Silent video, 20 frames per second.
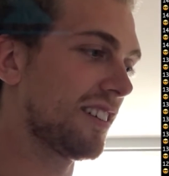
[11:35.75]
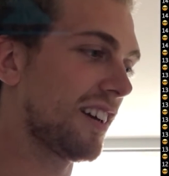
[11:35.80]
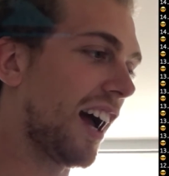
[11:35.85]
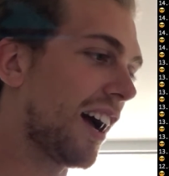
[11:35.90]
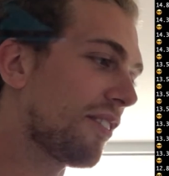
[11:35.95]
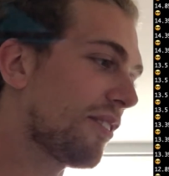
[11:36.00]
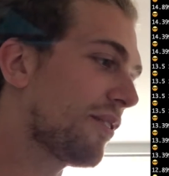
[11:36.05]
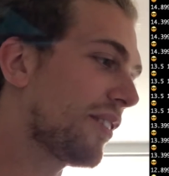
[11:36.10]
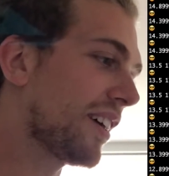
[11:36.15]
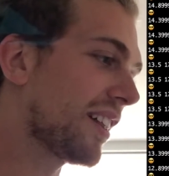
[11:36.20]
I
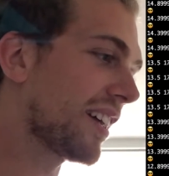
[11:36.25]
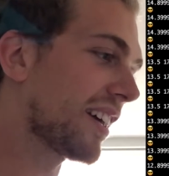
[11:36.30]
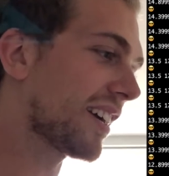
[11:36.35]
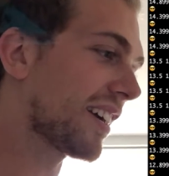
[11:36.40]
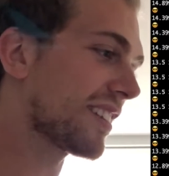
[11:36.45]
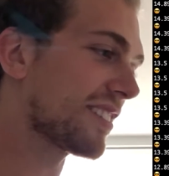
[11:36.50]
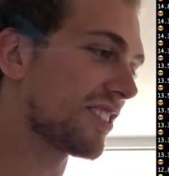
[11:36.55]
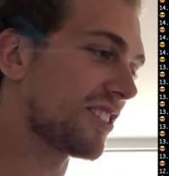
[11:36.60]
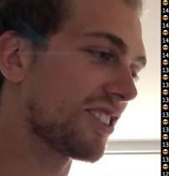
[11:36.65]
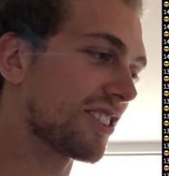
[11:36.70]
have a feeling
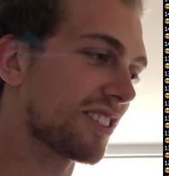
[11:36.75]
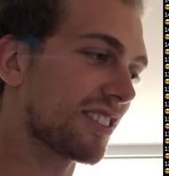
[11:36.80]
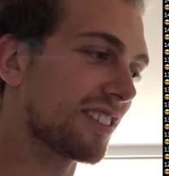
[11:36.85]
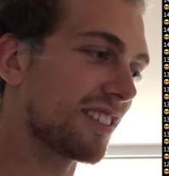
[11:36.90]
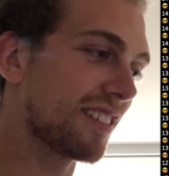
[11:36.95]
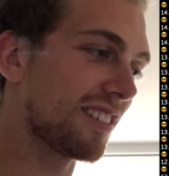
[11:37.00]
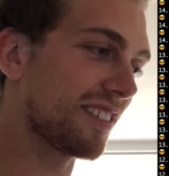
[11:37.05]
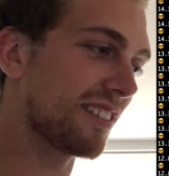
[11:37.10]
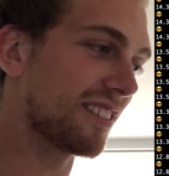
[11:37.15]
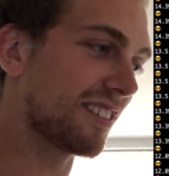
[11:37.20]
it's just
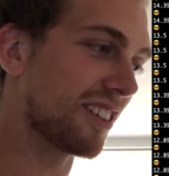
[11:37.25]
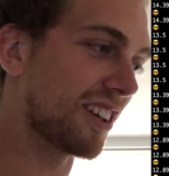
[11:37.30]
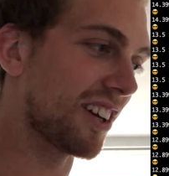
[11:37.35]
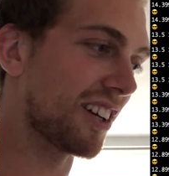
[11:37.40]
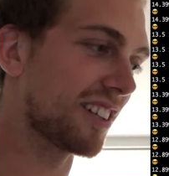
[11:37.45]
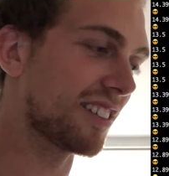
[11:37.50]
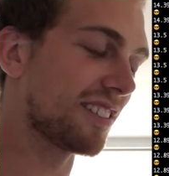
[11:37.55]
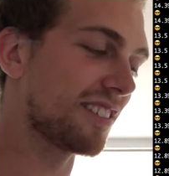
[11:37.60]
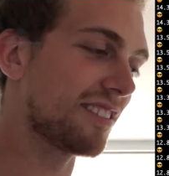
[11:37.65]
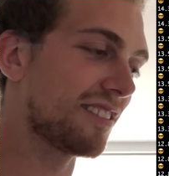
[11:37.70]

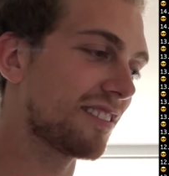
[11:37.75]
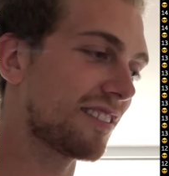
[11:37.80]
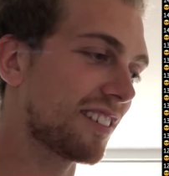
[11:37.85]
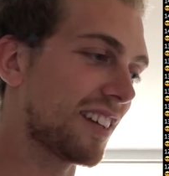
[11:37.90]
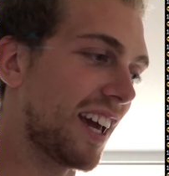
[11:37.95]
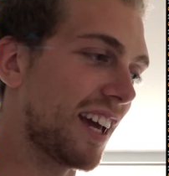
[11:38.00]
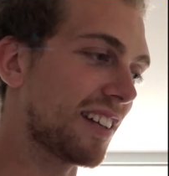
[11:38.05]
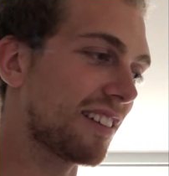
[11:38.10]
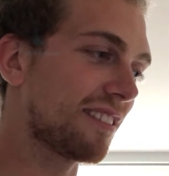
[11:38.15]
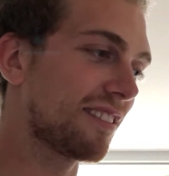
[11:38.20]
gonna
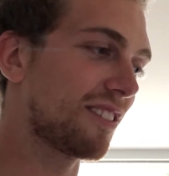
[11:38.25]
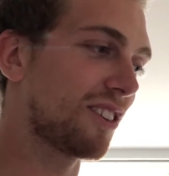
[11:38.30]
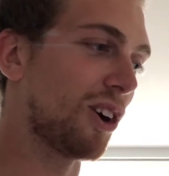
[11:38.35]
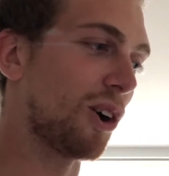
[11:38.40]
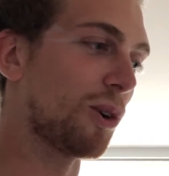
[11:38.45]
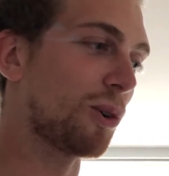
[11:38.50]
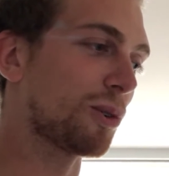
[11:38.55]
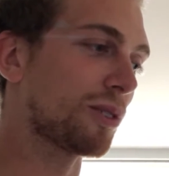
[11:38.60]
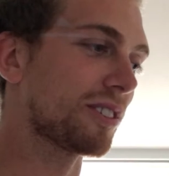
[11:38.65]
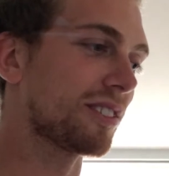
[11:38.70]
get
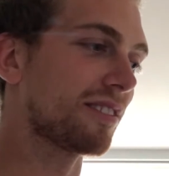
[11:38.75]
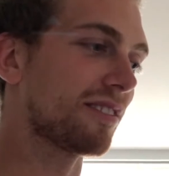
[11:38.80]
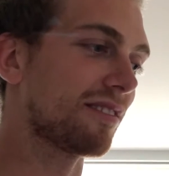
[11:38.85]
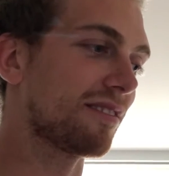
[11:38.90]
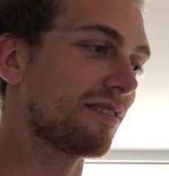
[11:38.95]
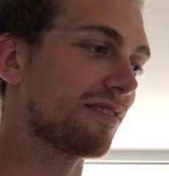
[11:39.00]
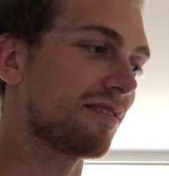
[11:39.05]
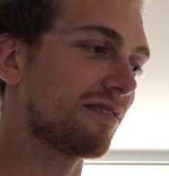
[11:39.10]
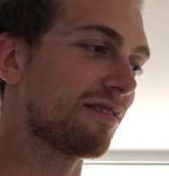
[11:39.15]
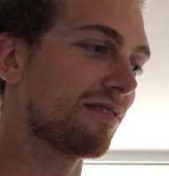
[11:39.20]
cold and
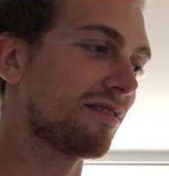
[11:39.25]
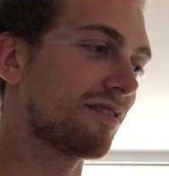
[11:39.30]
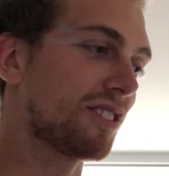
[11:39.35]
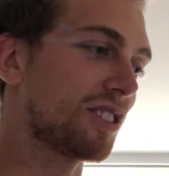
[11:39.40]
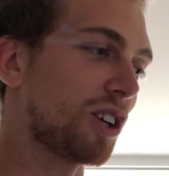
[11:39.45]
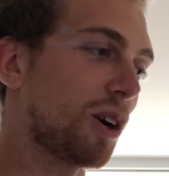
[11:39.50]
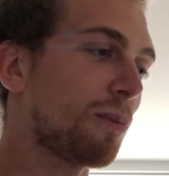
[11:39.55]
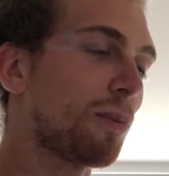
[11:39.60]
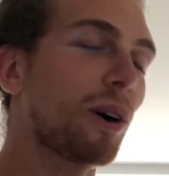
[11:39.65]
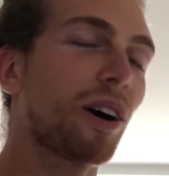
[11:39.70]

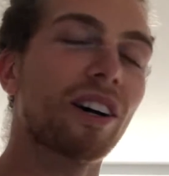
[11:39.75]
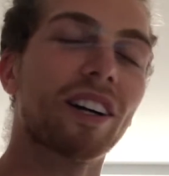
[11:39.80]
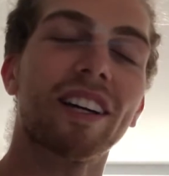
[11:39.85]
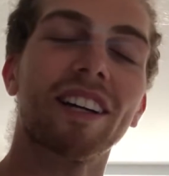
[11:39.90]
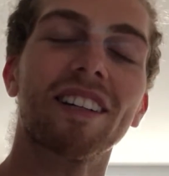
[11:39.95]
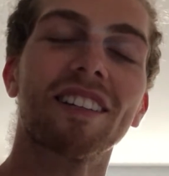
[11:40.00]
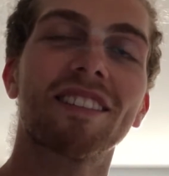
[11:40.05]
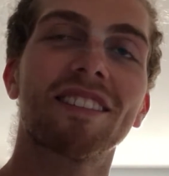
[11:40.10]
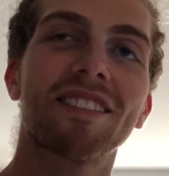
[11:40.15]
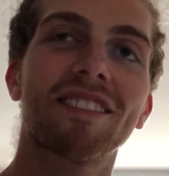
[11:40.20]
stop
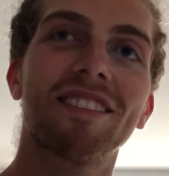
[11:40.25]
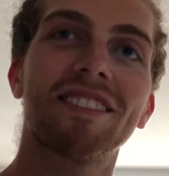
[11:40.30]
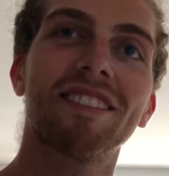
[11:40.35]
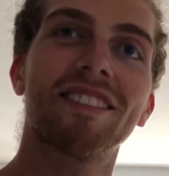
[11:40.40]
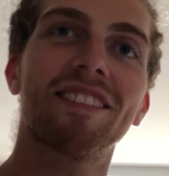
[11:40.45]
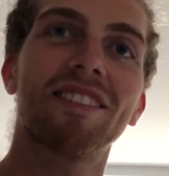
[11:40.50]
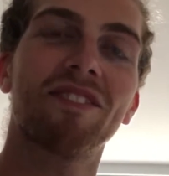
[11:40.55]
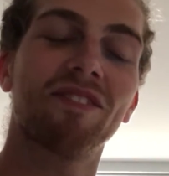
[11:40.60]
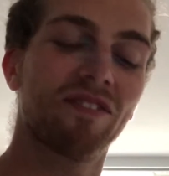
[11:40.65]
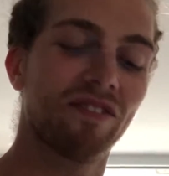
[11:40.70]
working.
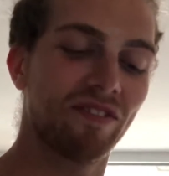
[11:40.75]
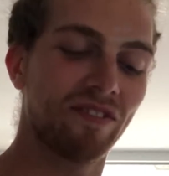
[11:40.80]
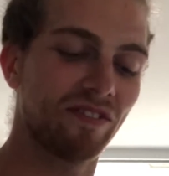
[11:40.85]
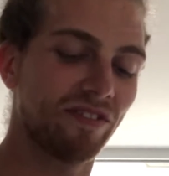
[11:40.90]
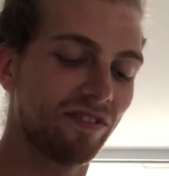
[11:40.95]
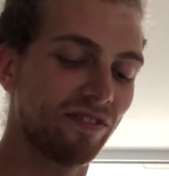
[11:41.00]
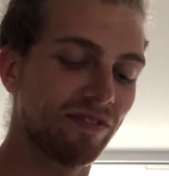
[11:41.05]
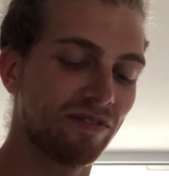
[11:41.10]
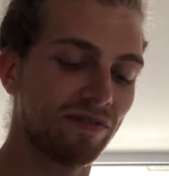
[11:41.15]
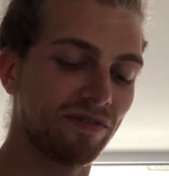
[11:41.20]
Okay, so take
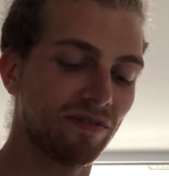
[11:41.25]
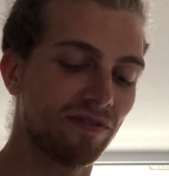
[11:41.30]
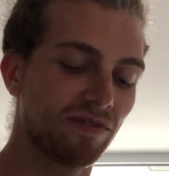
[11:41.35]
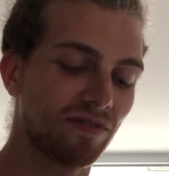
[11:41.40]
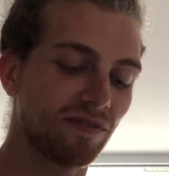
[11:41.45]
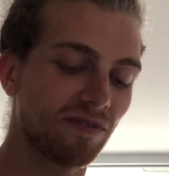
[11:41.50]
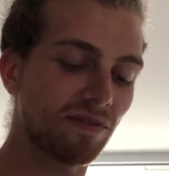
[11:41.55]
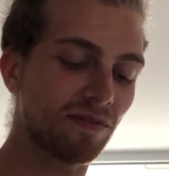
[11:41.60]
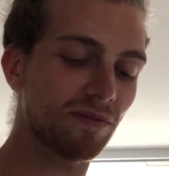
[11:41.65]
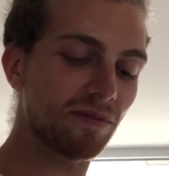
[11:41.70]
it out then.
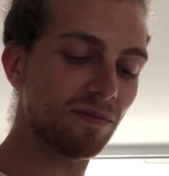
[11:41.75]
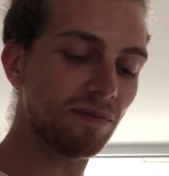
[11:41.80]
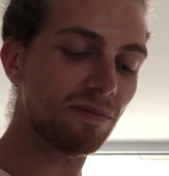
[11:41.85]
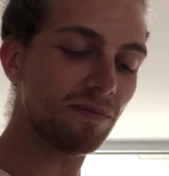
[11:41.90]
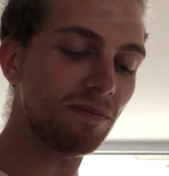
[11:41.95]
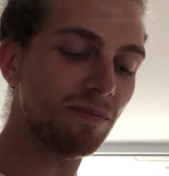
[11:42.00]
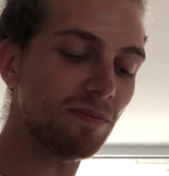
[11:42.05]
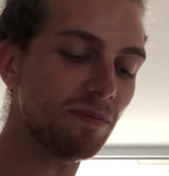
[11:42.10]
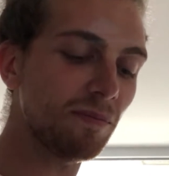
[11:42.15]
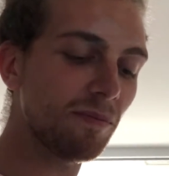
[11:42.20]

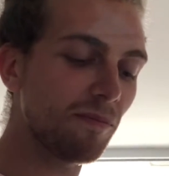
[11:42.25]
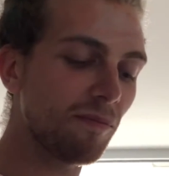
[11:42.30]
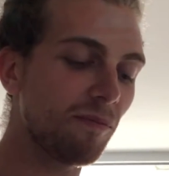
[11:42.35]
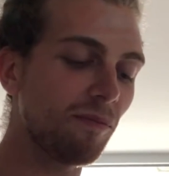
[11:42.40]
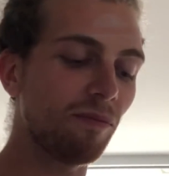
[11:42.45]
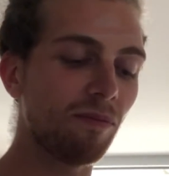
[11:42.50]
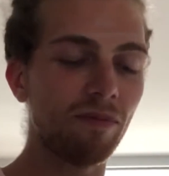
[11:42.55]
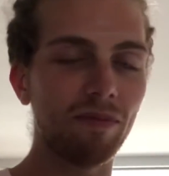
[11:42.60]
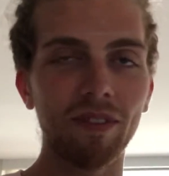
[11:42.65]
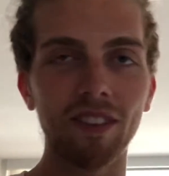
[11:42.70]

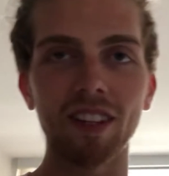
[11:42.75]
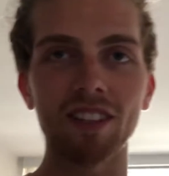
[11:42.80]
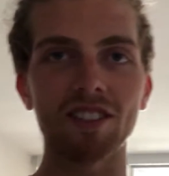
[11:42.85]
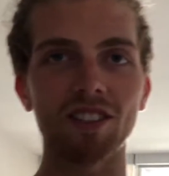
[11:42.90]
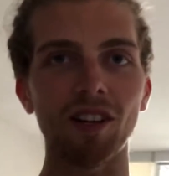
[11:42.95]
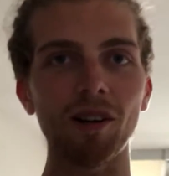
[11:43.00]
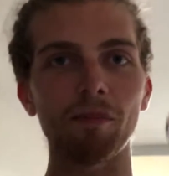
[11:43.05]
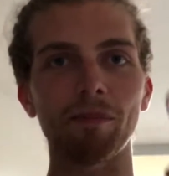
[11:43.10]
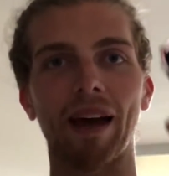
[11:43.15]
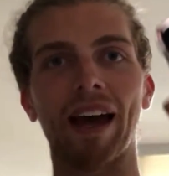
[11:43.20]
It's
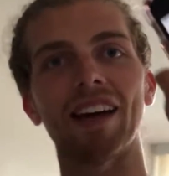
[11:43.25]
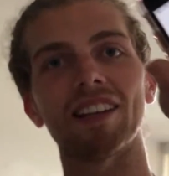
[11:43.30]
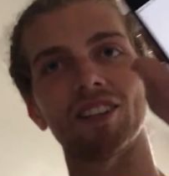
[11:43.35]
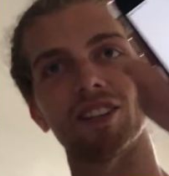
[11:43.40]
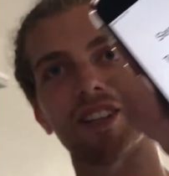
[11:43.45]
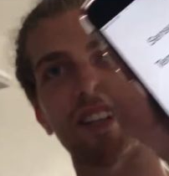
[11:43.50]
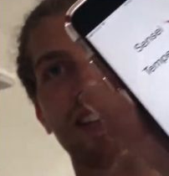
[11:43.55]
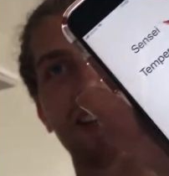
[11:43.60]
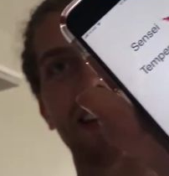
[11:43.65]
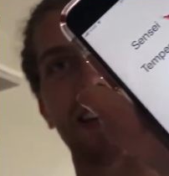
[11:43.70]
not a bad
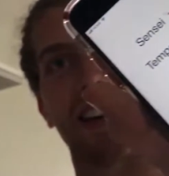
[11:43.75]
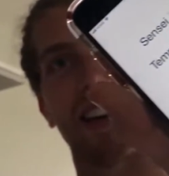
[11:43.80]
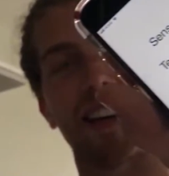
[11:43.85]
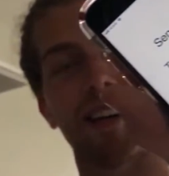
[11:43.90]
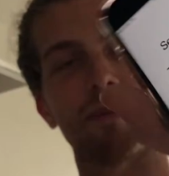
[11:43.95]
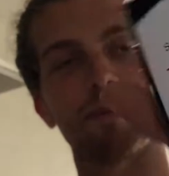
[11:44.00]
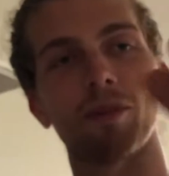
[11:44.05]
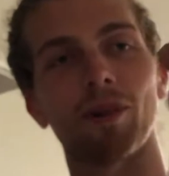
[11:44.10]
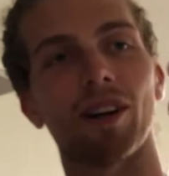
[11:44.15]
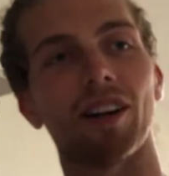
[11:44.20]
looking
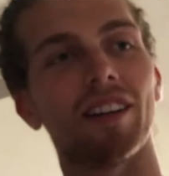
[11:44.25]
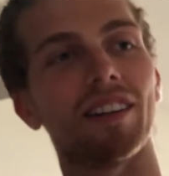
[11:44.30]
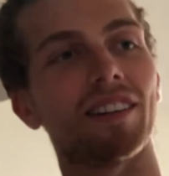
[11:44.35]
app, right?